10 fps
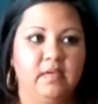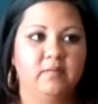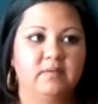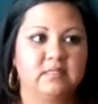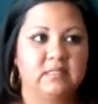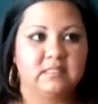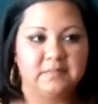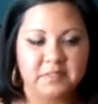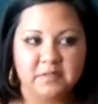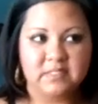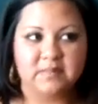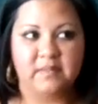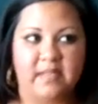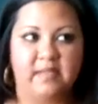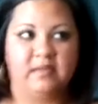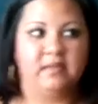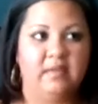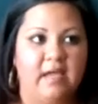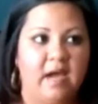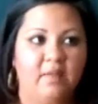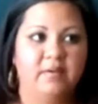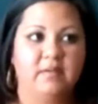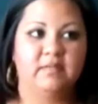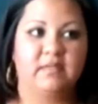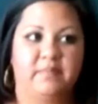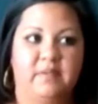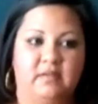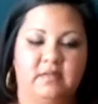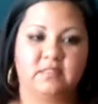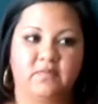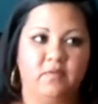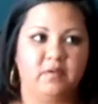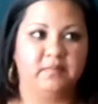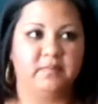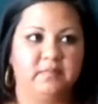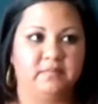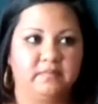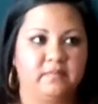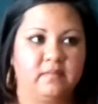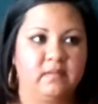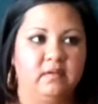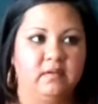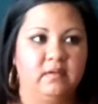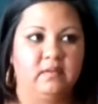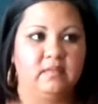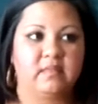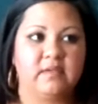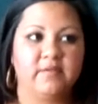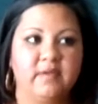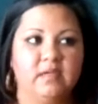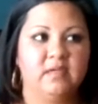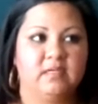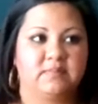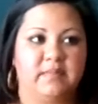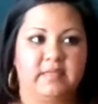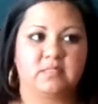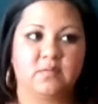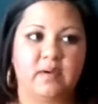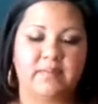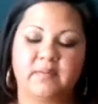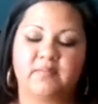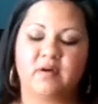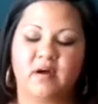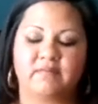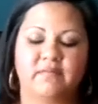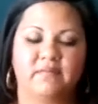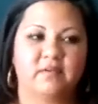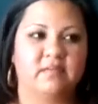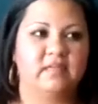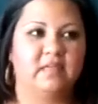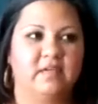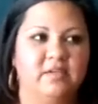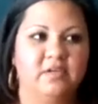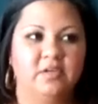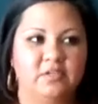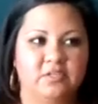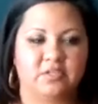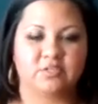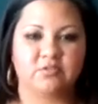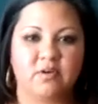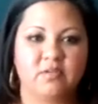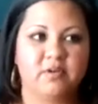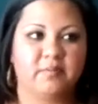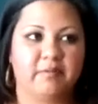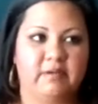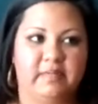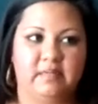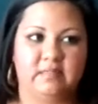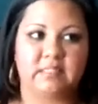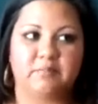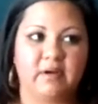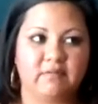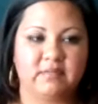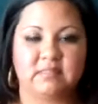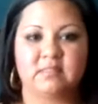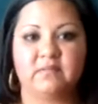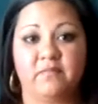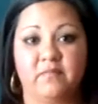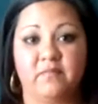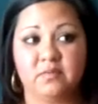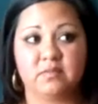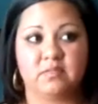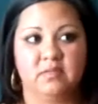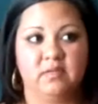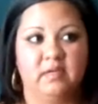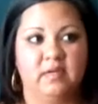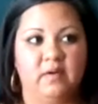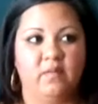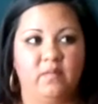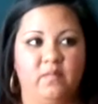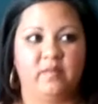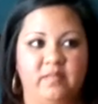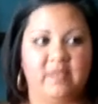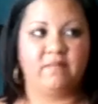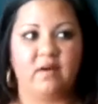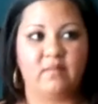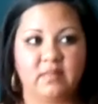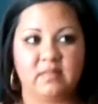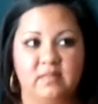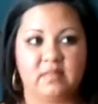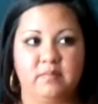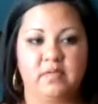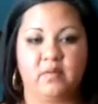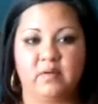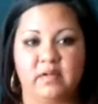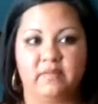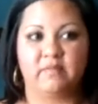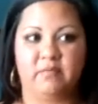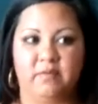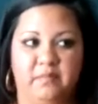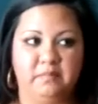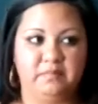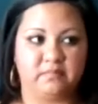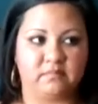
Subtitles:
It was an attempt to explain how public opinion is formed. The theory explains why people often feel the need to control their opinions, preferences, and views when they fall within the minority of a group.